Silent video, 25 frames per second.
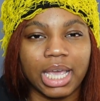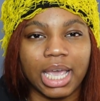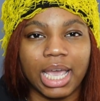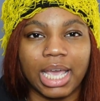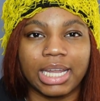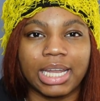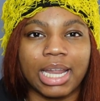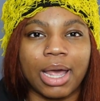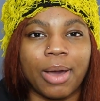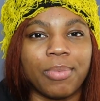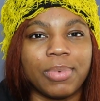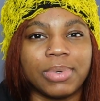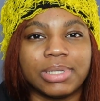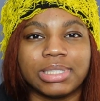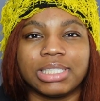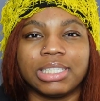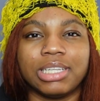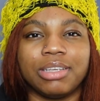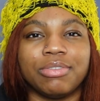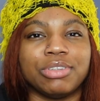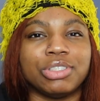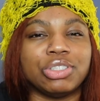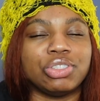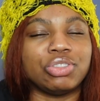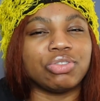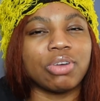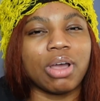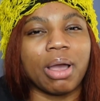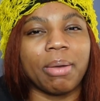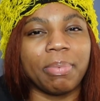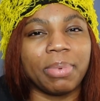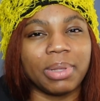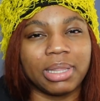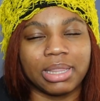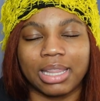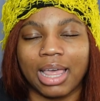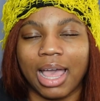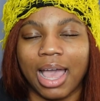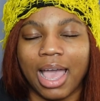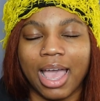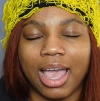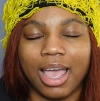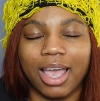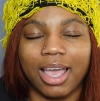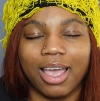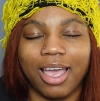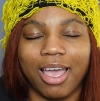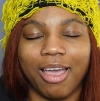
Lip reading: and I wasn't even dropping that